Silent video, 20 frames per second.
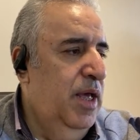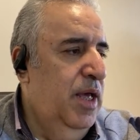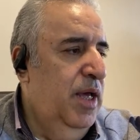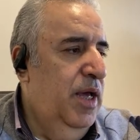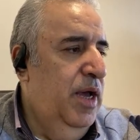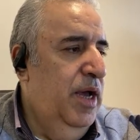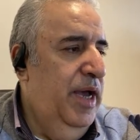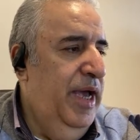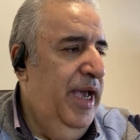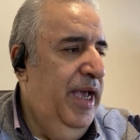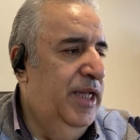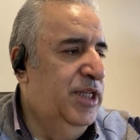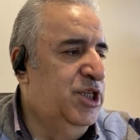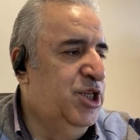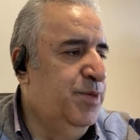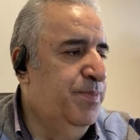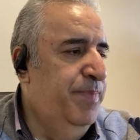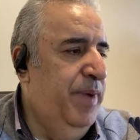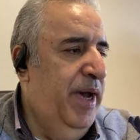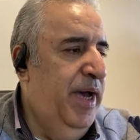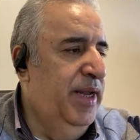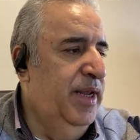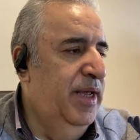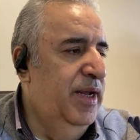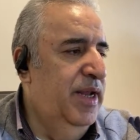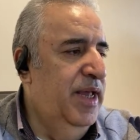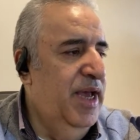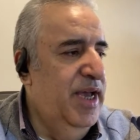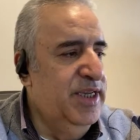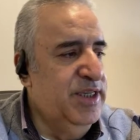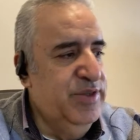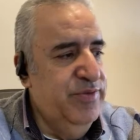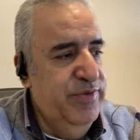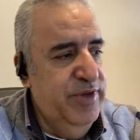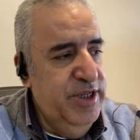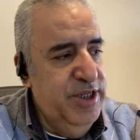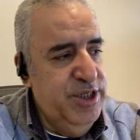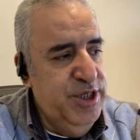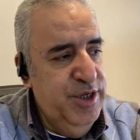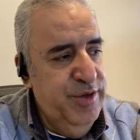HPanel,
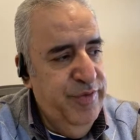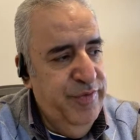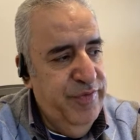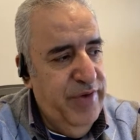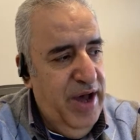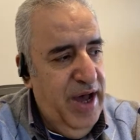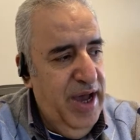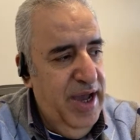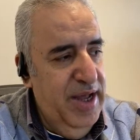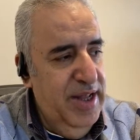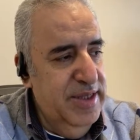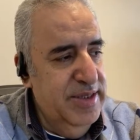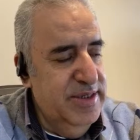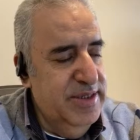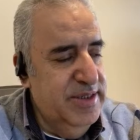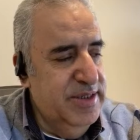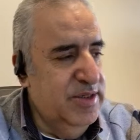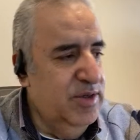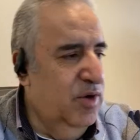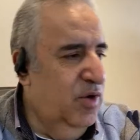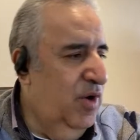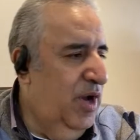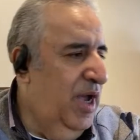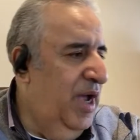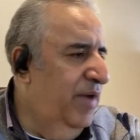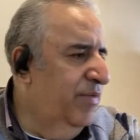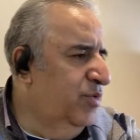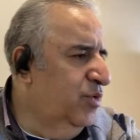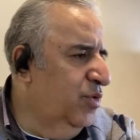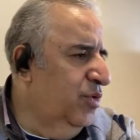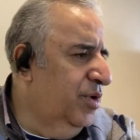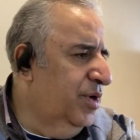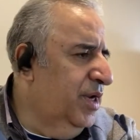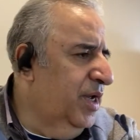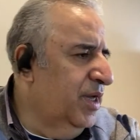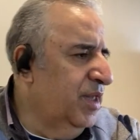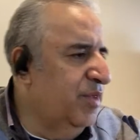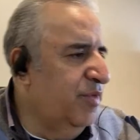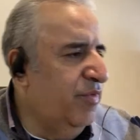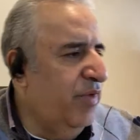SVG files. Oh, I have to
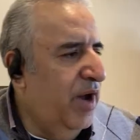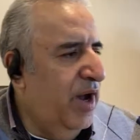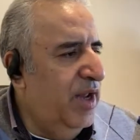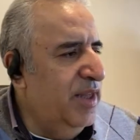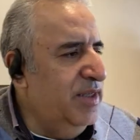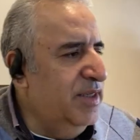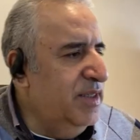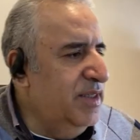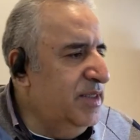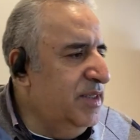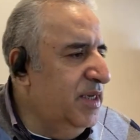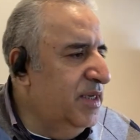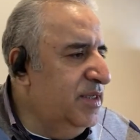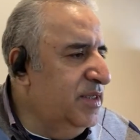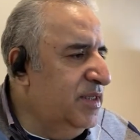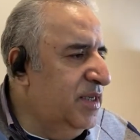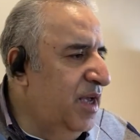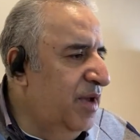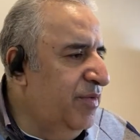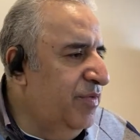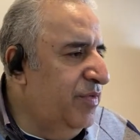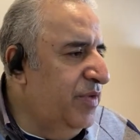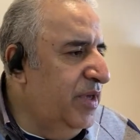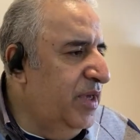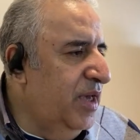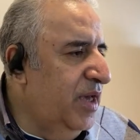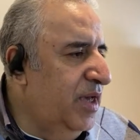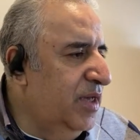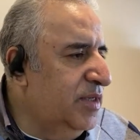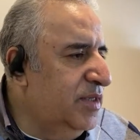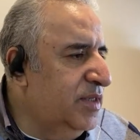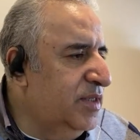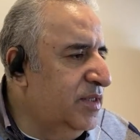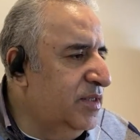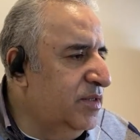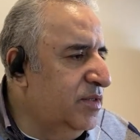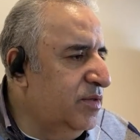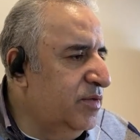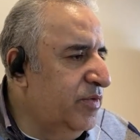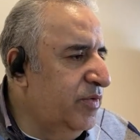correct files. It says
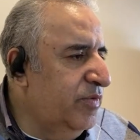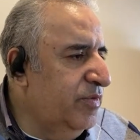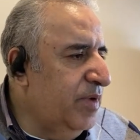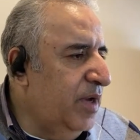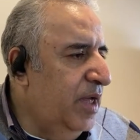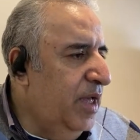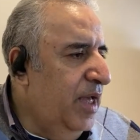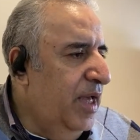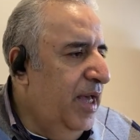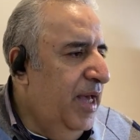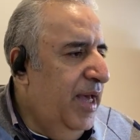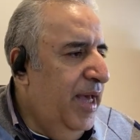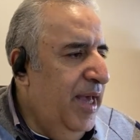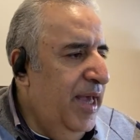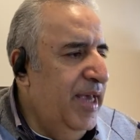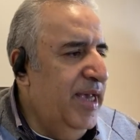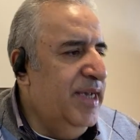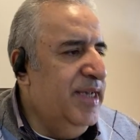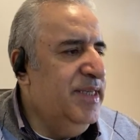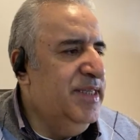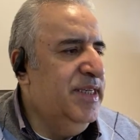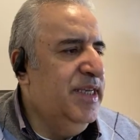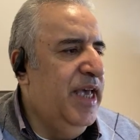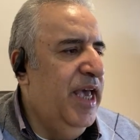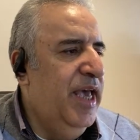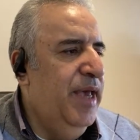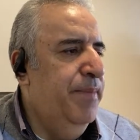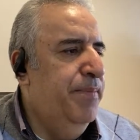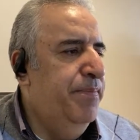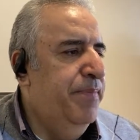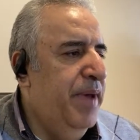FES. Inkscape,